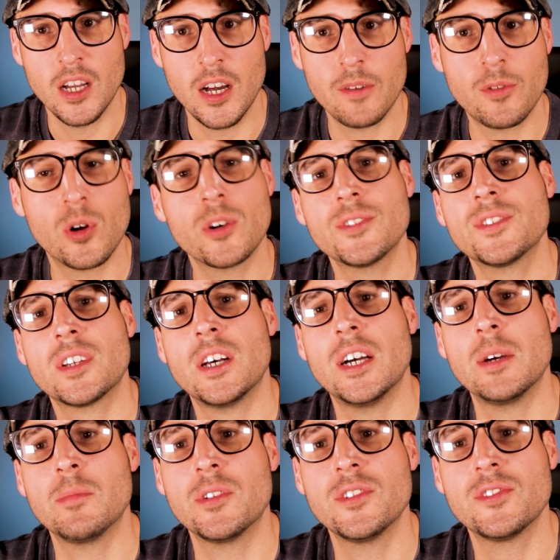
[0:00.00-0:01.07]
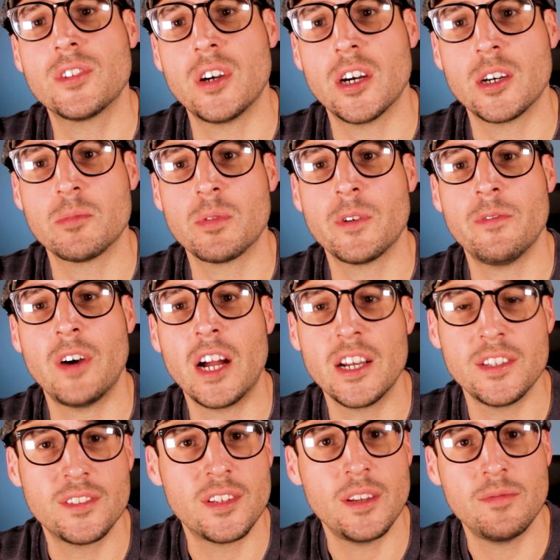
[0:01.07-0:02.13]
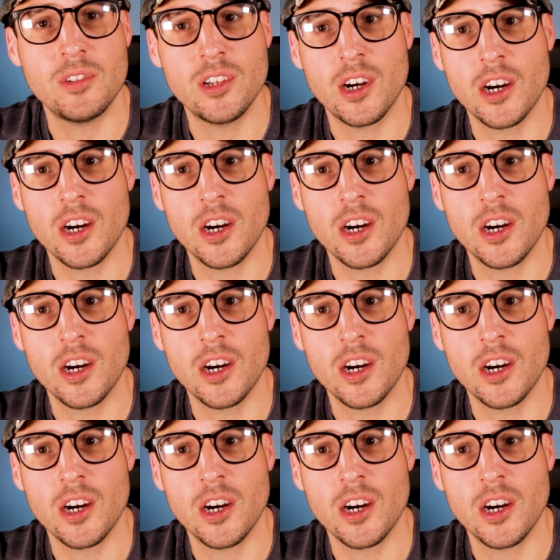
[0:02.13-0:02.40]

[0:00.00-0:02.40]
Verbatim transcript: Of course, climbers are provided safety